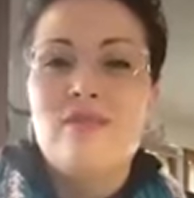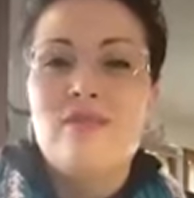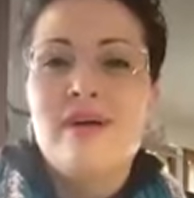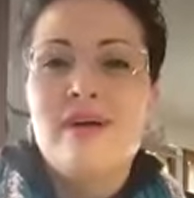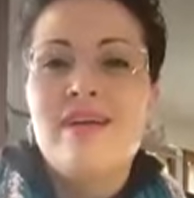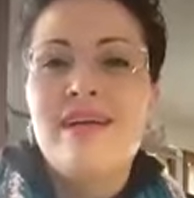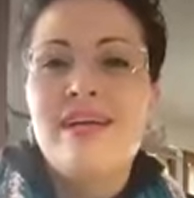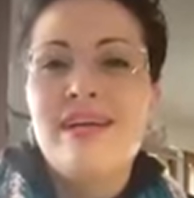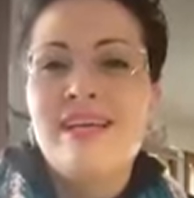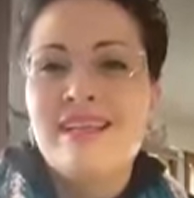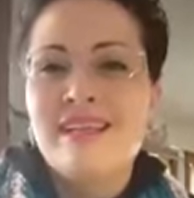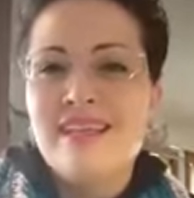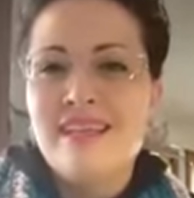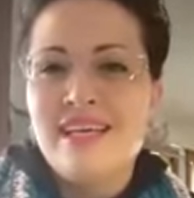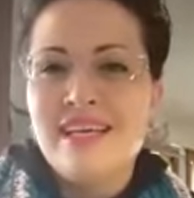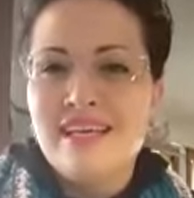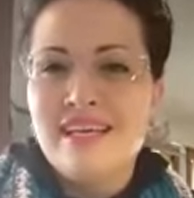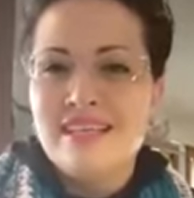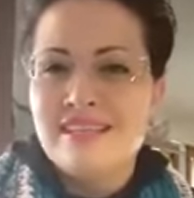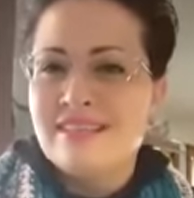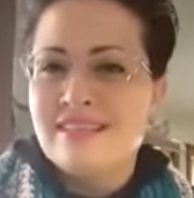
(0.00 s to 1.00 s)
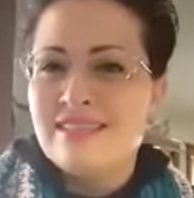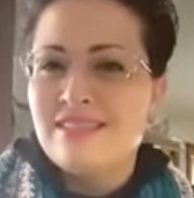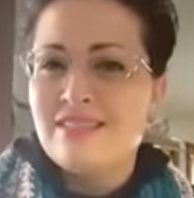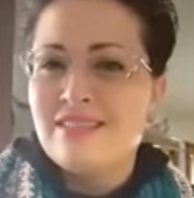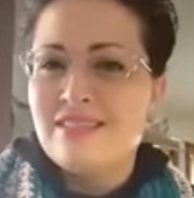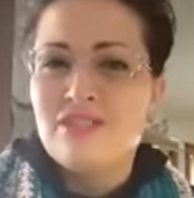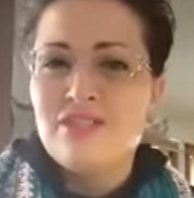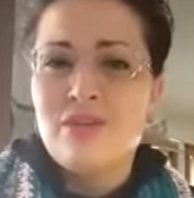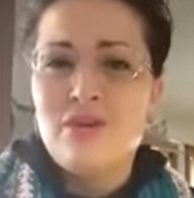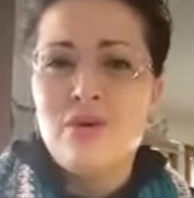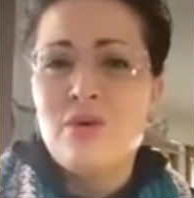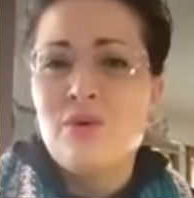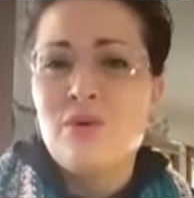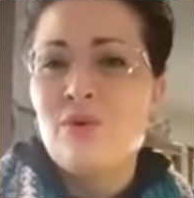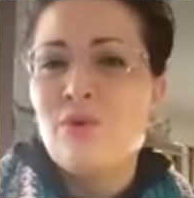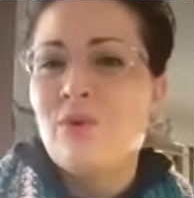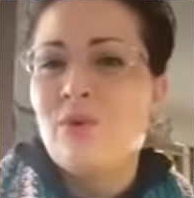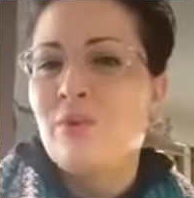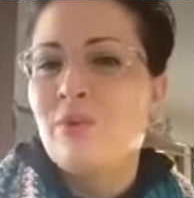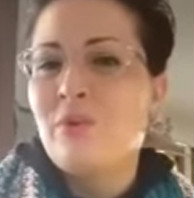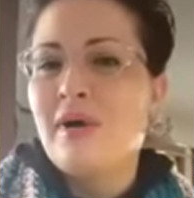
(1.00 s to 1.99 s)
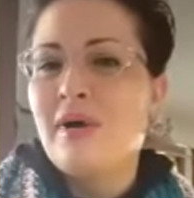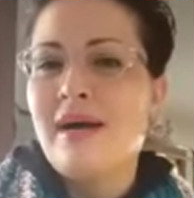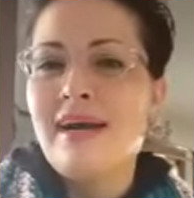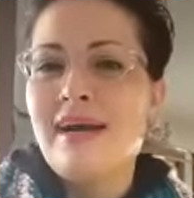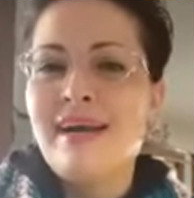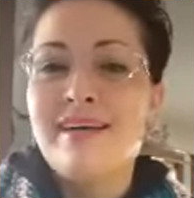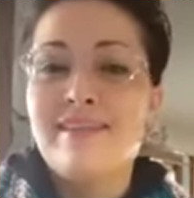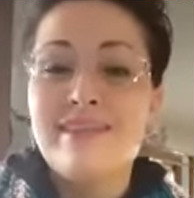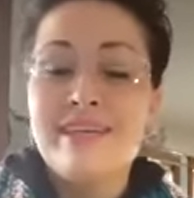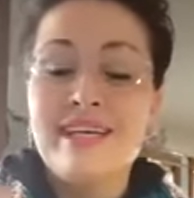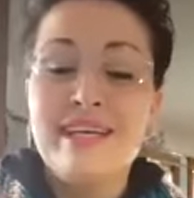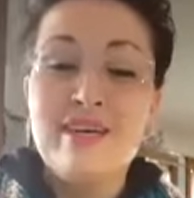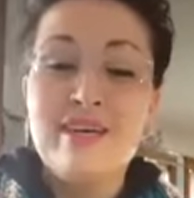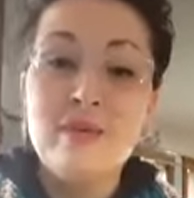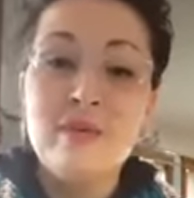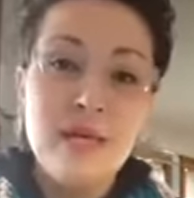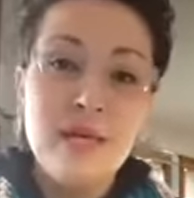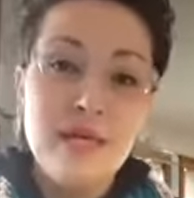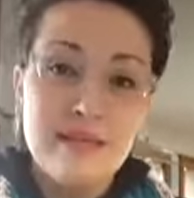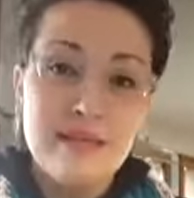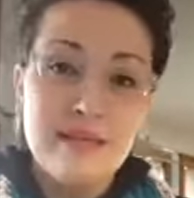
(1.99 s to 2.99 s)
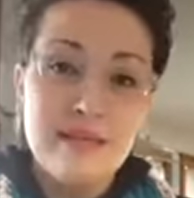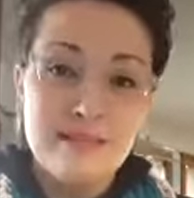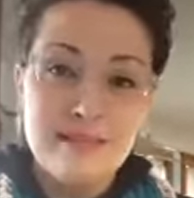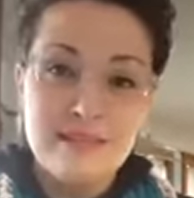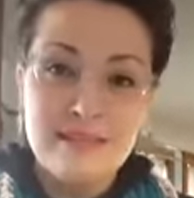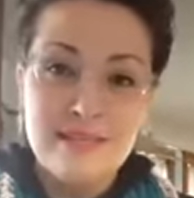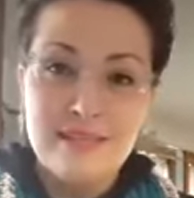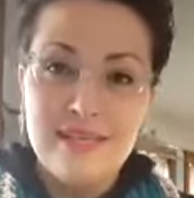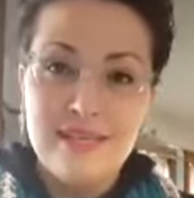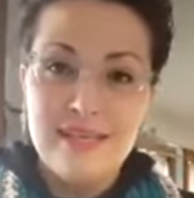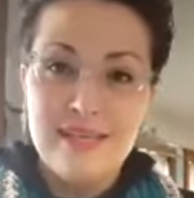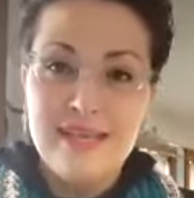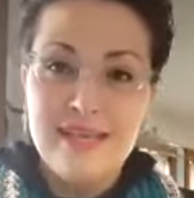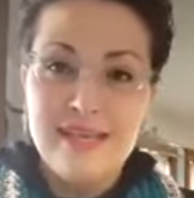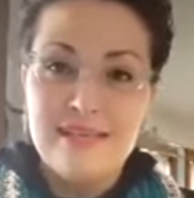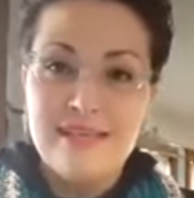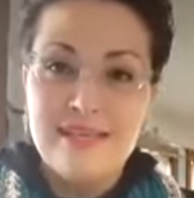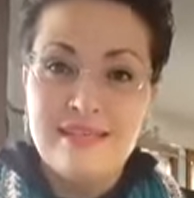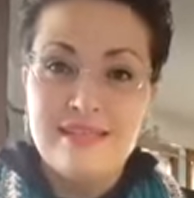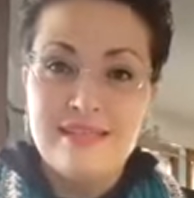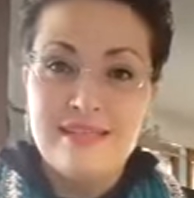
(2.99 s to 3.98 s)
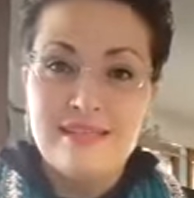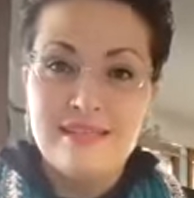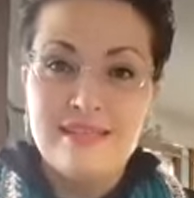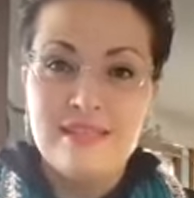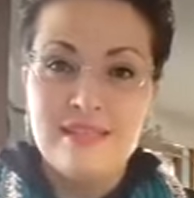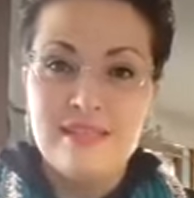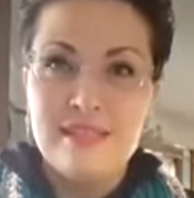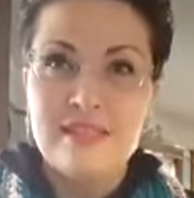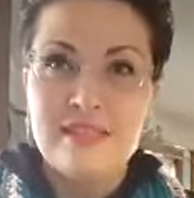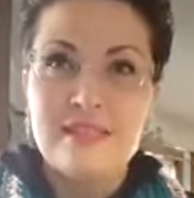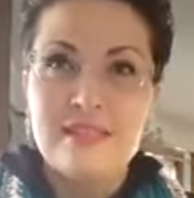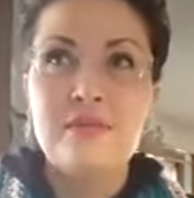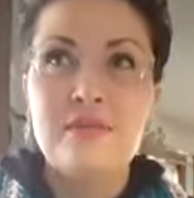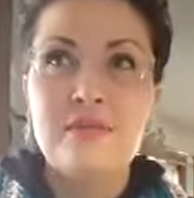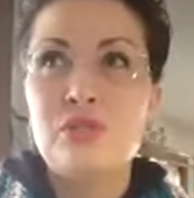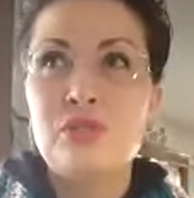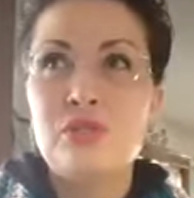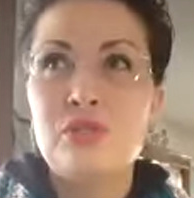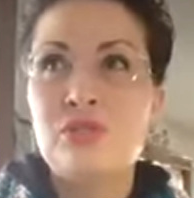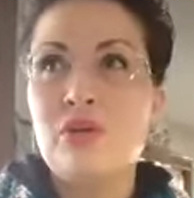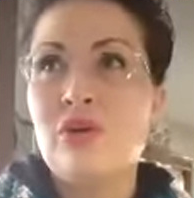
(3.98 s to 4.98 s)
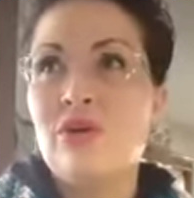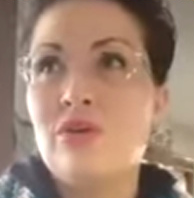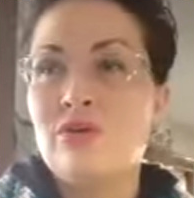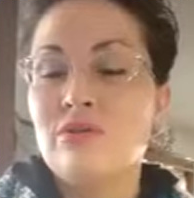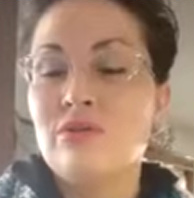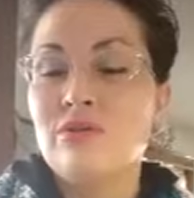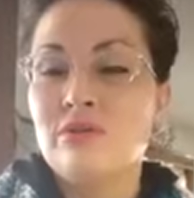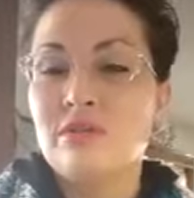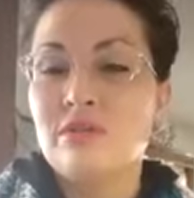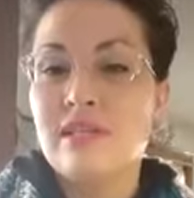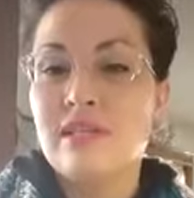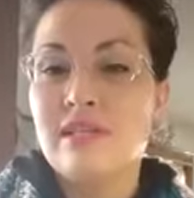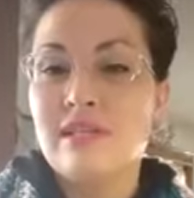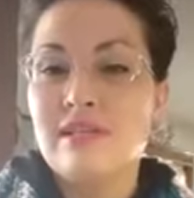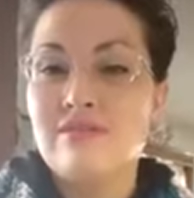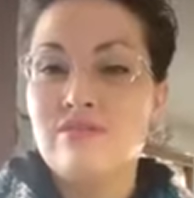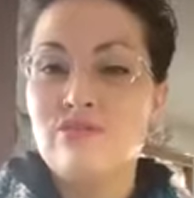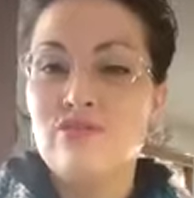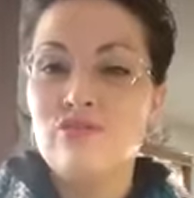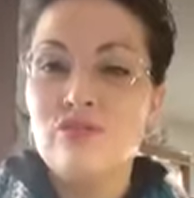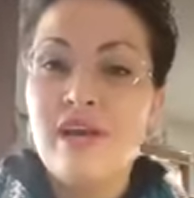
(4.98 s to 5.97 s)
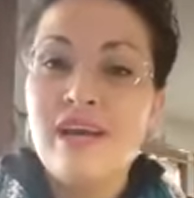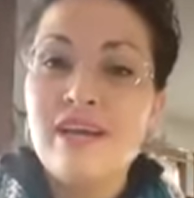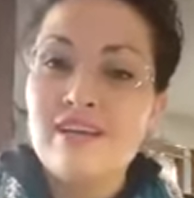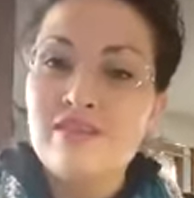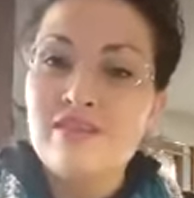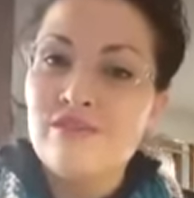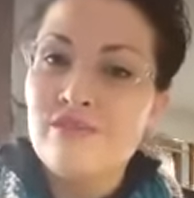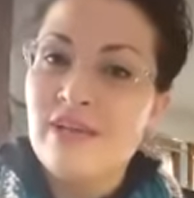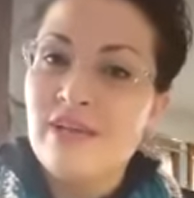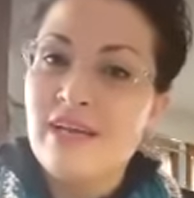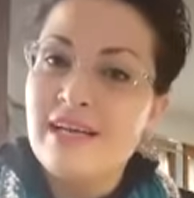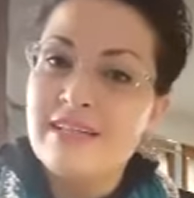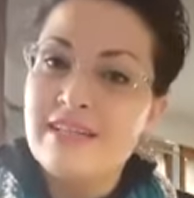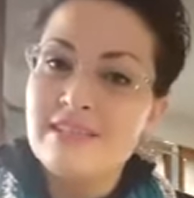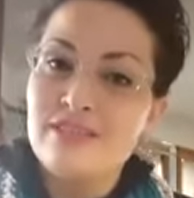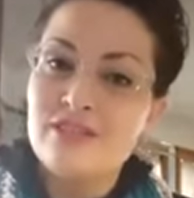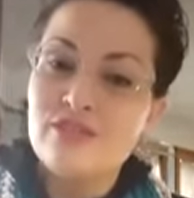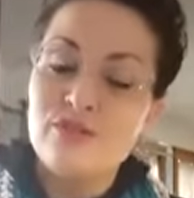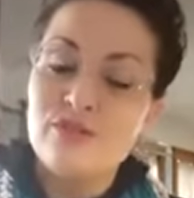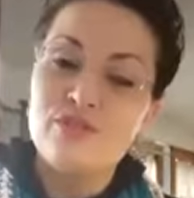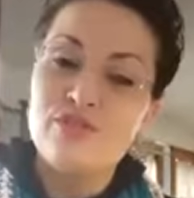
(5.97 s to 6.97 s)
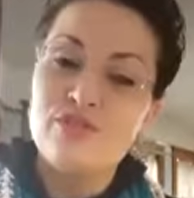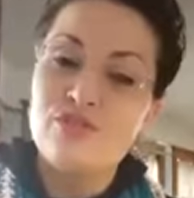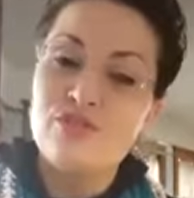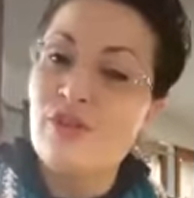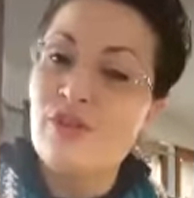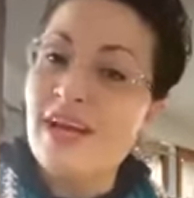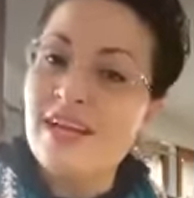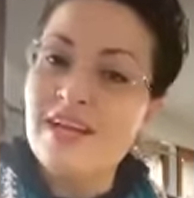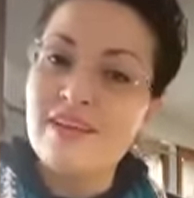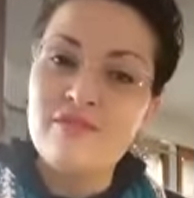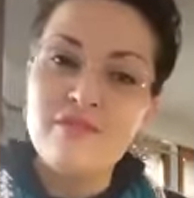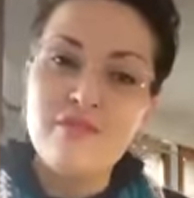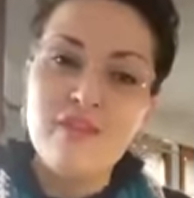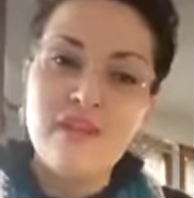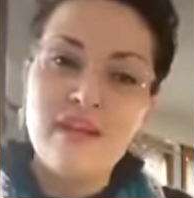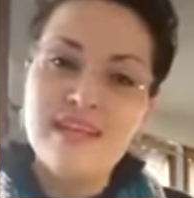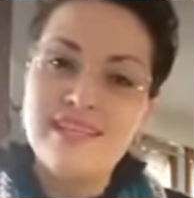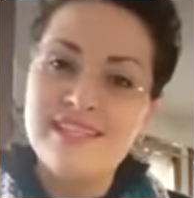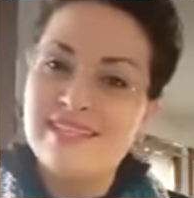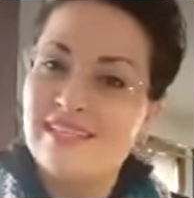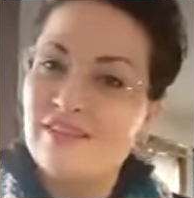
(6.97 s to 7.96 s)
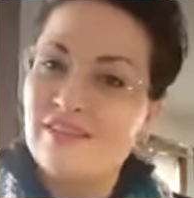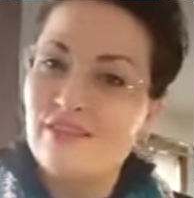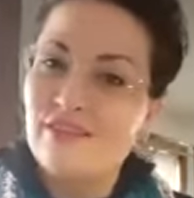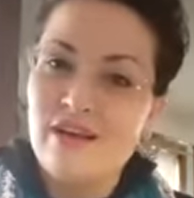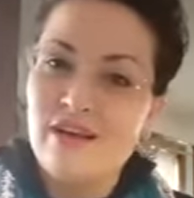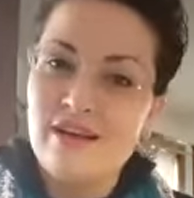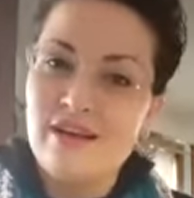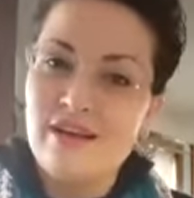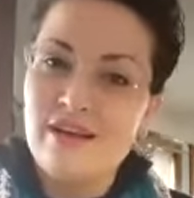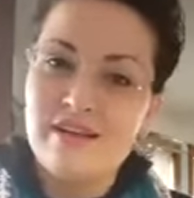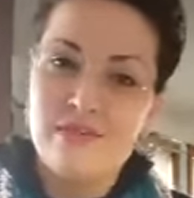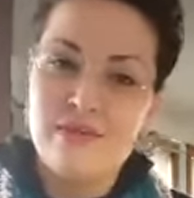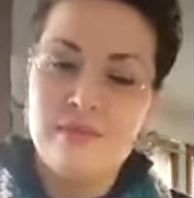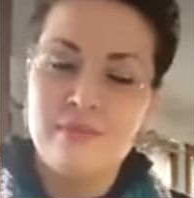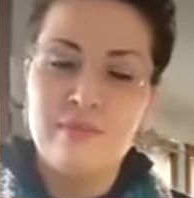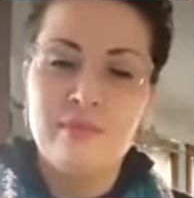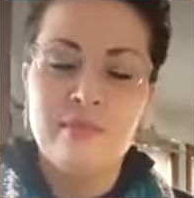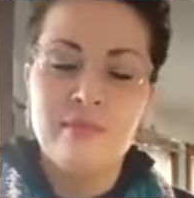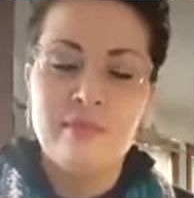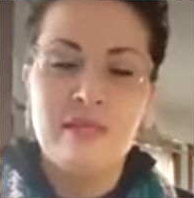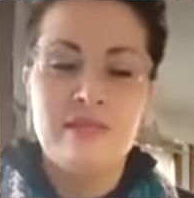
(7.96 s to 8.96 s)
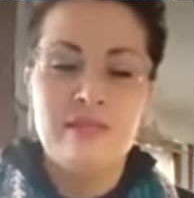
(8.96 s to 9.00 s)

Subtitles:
wearing things. So I have earrings and shawls, and I love dragonflies. So there's dragonflies in a lot of them.